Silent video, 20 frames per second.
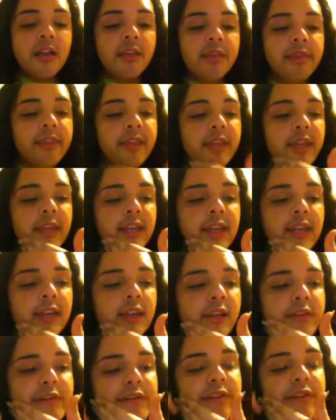
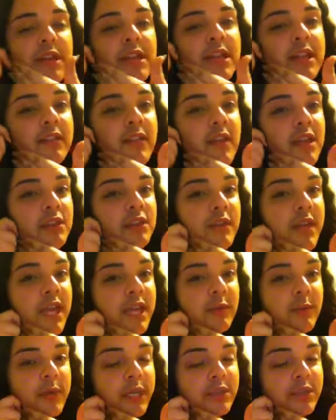The feeling that you
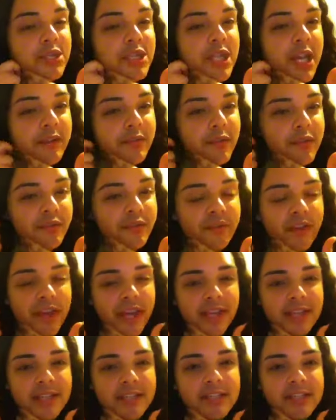get when you shave your
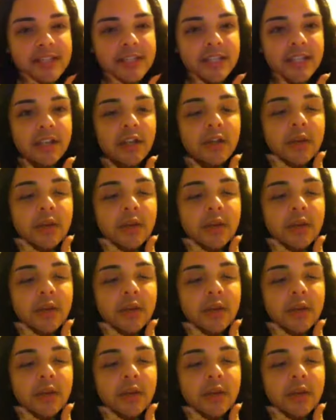face